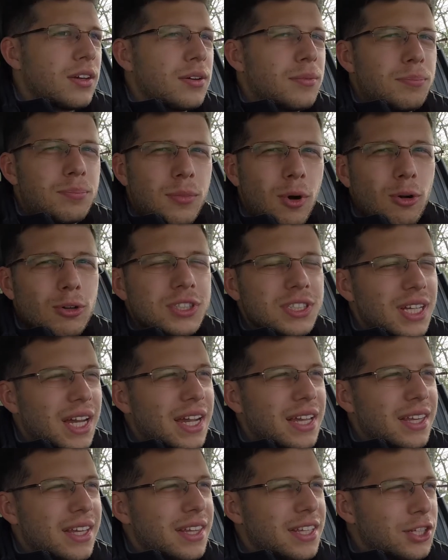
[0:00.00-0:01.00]
Most
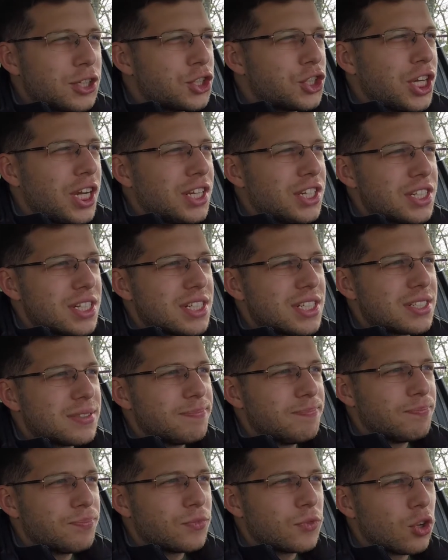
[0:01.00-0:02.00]
likely, this changes
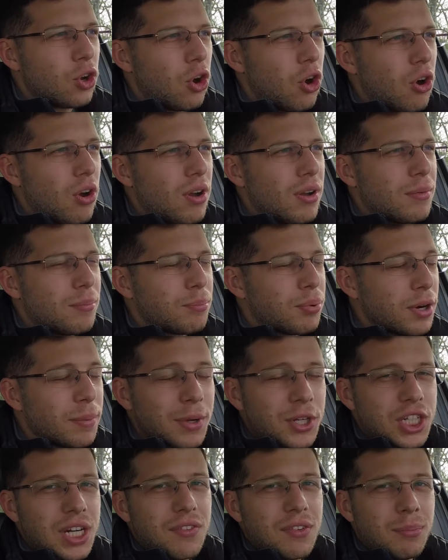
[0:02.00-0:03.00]
pretty
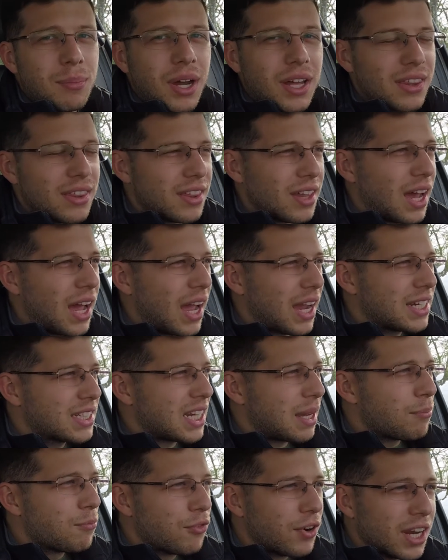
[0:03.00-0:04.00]
much every month, because
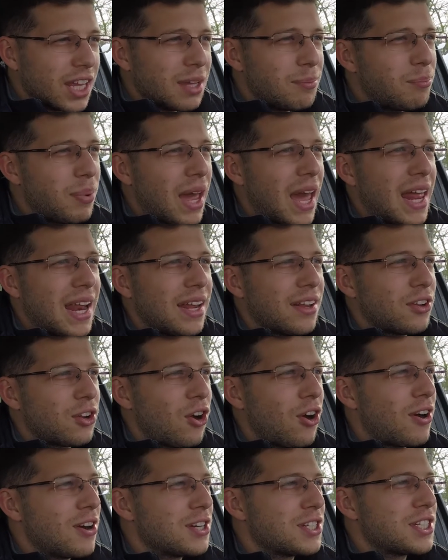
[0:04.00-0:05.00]
I'm really bad at
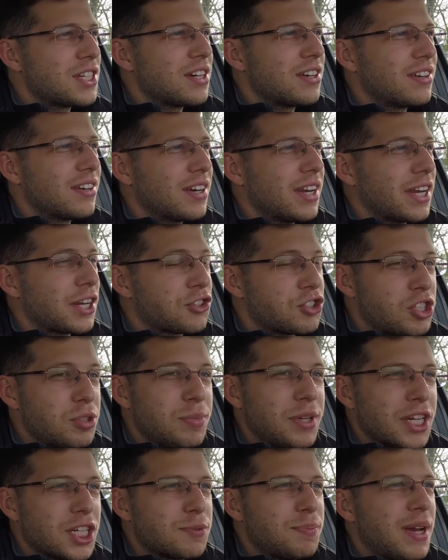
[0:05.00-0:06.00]
cars that are
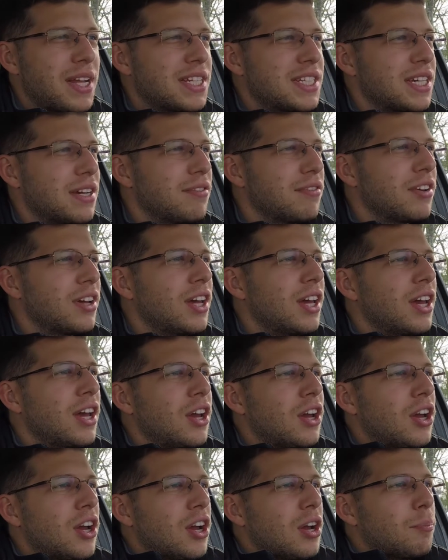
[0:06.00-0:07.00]
extremely expensive.
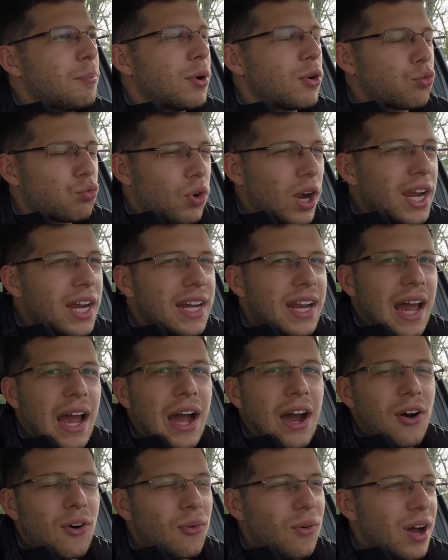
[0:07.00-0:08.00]
But right
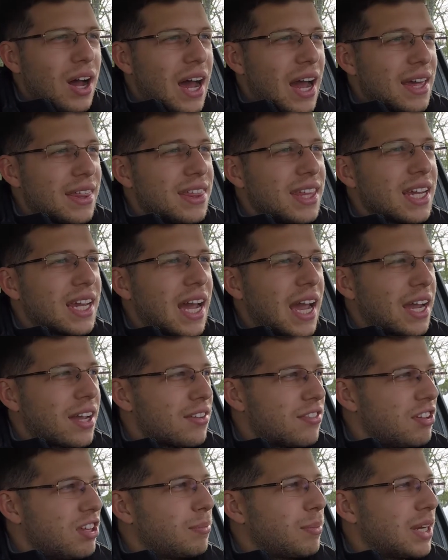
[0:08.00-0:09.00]
now, I think I
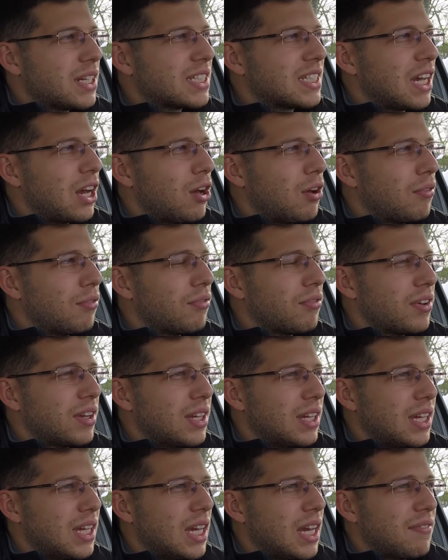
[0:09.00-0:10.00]
could see myself,
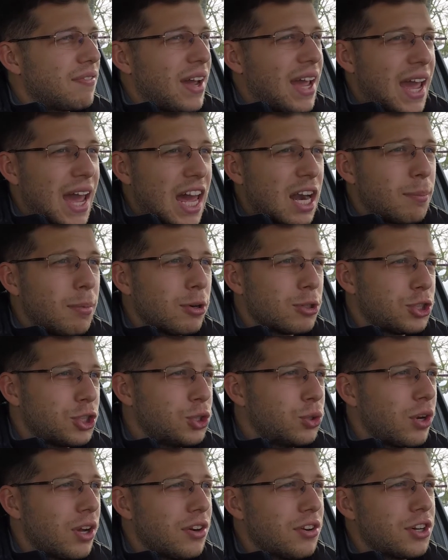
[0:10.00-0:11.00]
if I had about
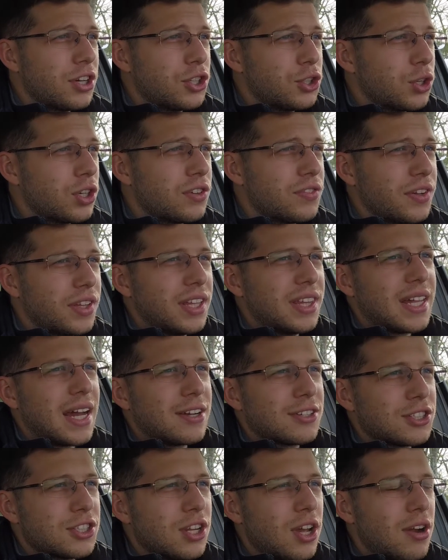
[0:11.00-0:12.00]
$200,000 to
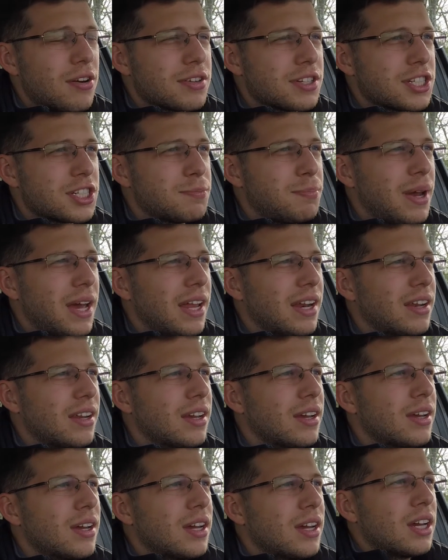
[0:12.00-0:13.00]
$250,000 to spend,
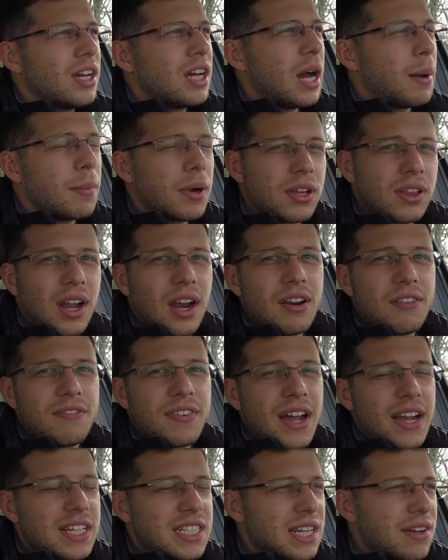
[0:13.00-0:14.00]
a McLaren
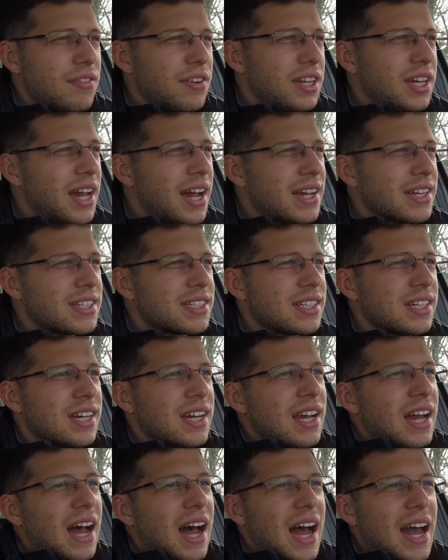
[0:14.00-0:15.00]
570S.
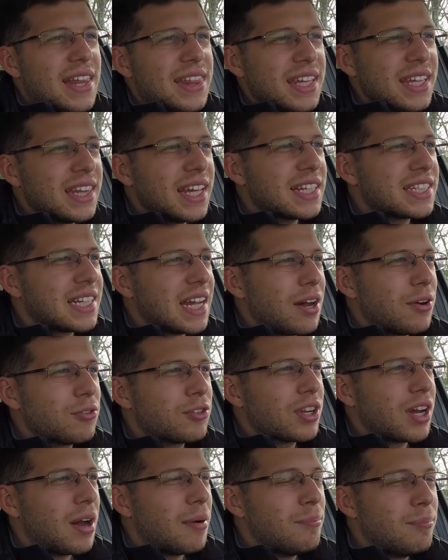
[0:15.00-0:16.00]
I think they
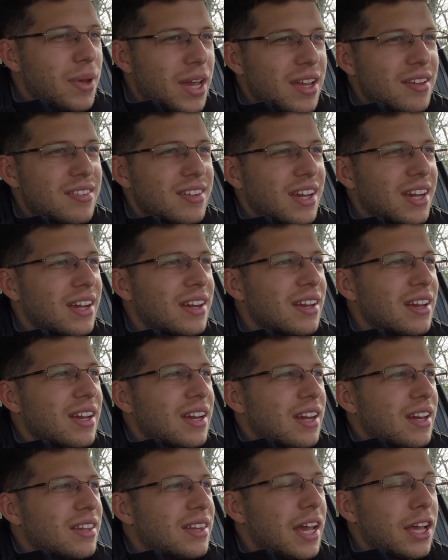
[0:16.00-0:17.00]
sound amazing.
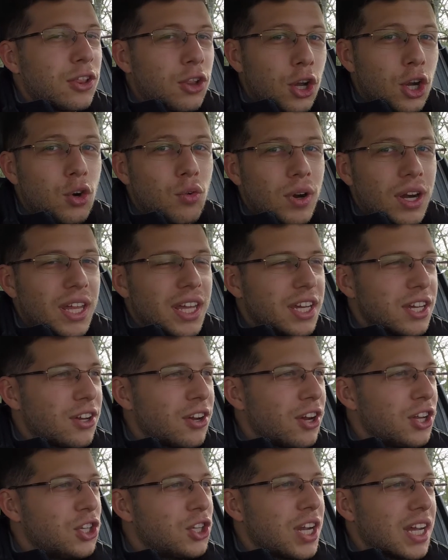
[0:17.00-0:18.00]
They look really
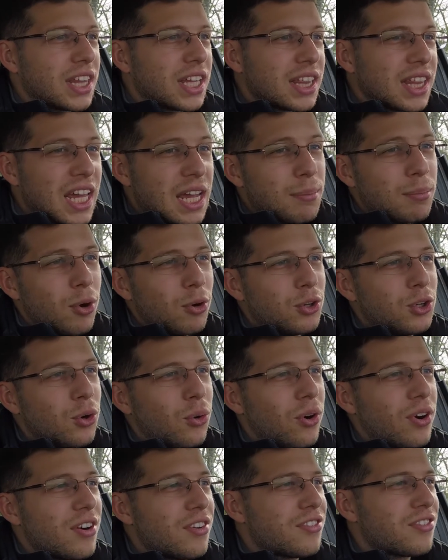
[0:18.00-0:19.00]
good. You get the Lambo
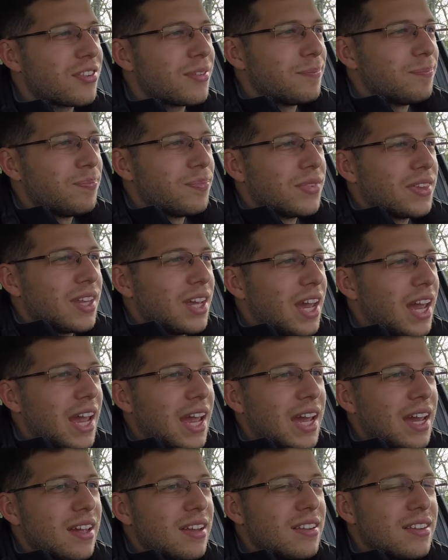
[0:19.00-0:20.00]
doors,
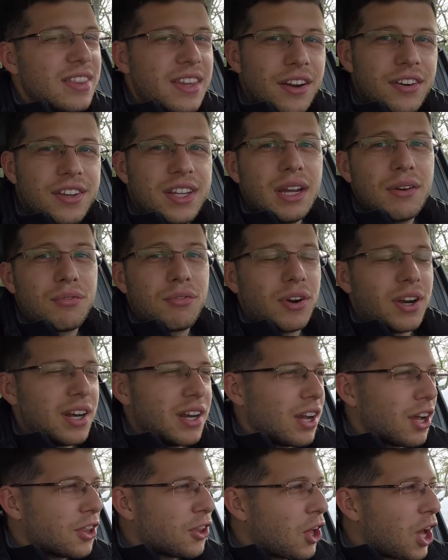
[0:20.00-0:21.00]
and they're
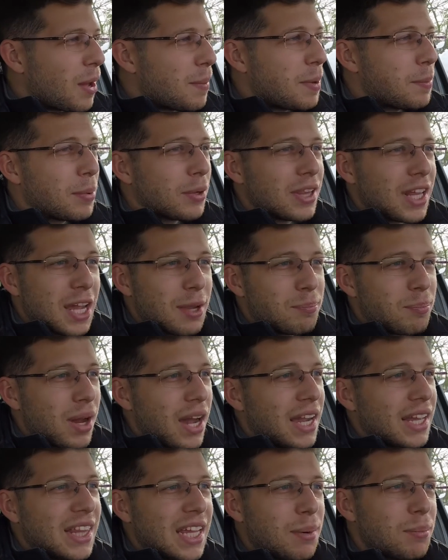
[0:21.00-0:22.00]
different. A lot of people like
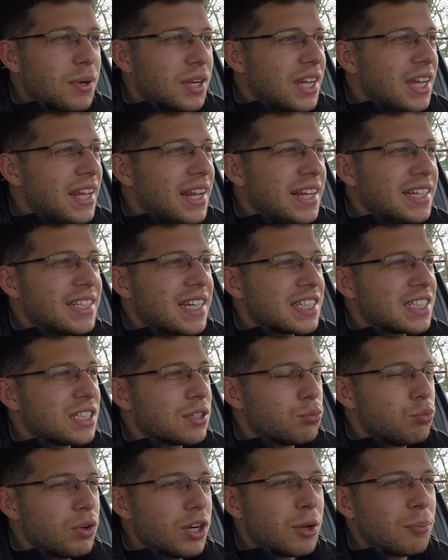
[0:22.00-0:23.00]
buying Lamborghinis. That's
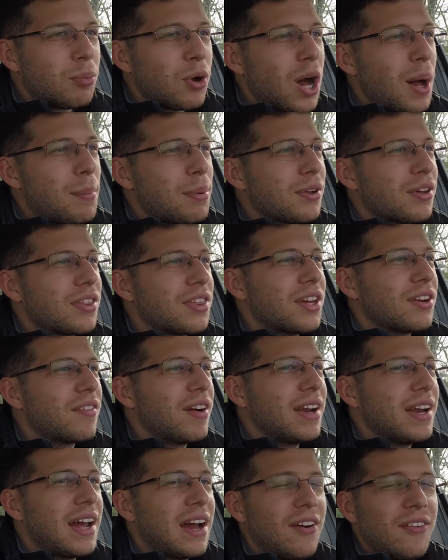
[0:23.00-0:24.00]
the real popular thing
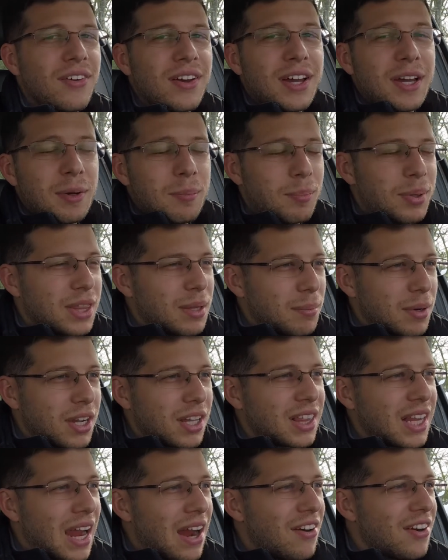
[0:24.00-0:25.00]
right now. But the
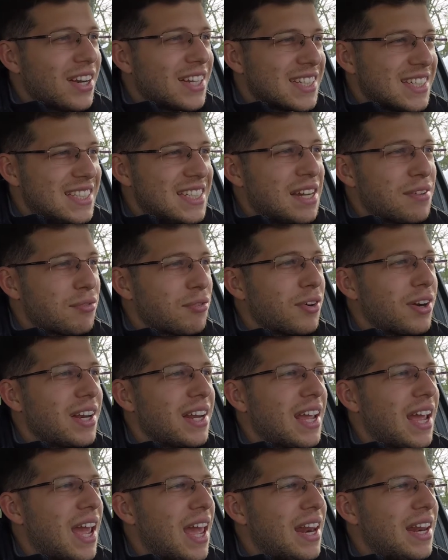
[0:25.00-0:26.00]
McLaren is different,
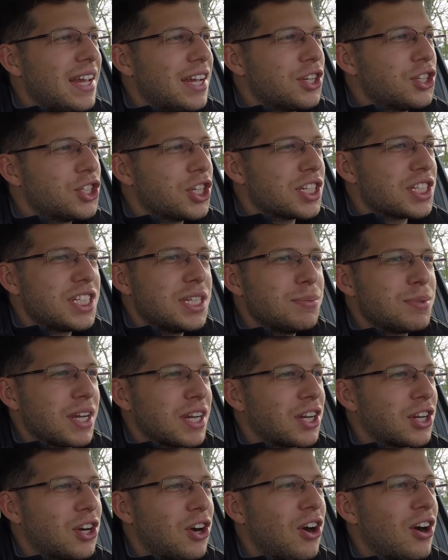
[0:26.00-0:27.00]
and it just seems
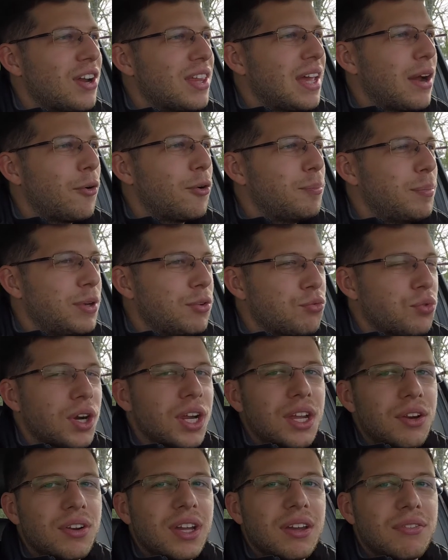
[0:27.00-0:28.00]
like a car that would be
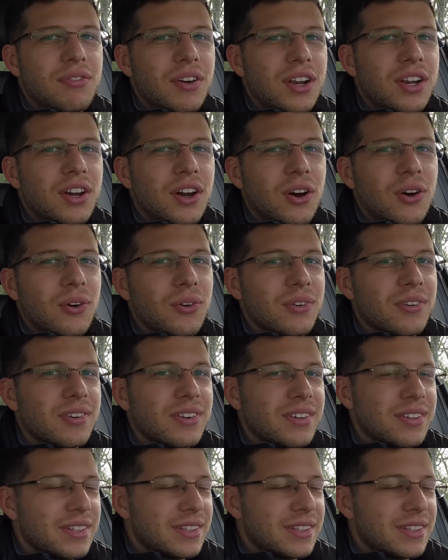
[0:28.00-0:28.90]
really, really fun to own.